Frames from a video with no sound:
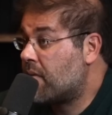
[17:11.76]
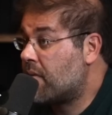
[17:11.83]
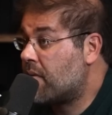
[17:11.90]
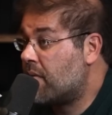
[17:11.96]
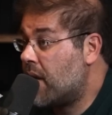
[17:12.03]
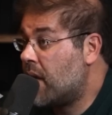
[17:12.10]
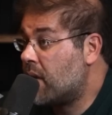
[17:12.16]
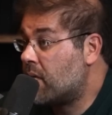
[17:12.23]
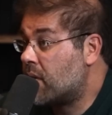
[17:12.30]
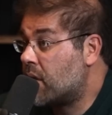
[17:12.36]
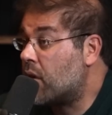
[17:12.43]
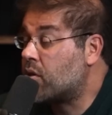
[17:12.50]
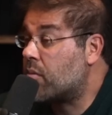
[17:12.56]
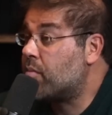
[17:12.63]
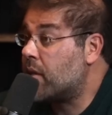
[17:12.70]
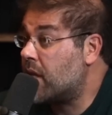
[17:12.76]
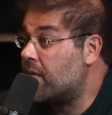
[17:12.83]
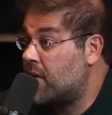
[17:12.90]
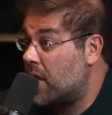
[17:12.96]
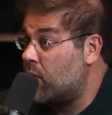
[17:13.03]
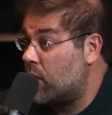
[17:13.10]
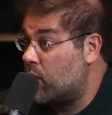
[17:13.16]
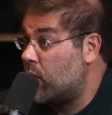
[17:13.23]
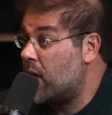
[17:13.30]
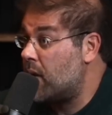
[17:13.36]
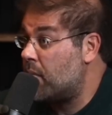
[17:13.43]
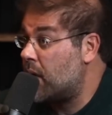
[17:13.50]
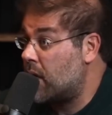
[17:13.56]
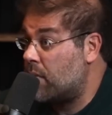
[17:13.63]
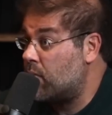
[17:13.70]
Values. He also believed he would win,
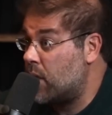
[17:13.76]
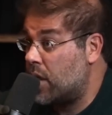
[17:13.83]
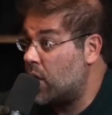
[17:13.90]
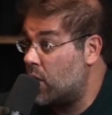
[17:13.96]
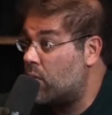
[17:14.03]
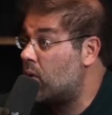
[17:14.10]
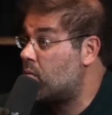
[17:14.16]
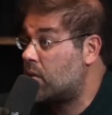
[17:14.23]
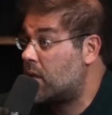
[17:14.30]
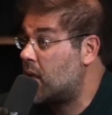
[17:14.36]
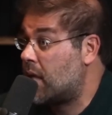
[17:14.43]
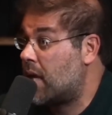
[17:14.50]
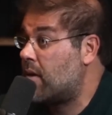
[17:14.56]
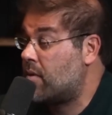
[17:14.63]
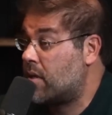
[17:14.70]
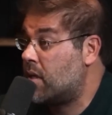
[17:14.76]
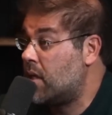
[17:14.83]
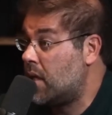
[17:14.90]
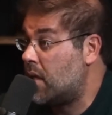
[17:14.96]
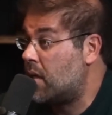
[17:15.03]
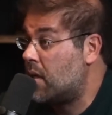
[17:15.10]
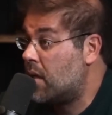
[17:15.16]
but he knew it was not guaranteed.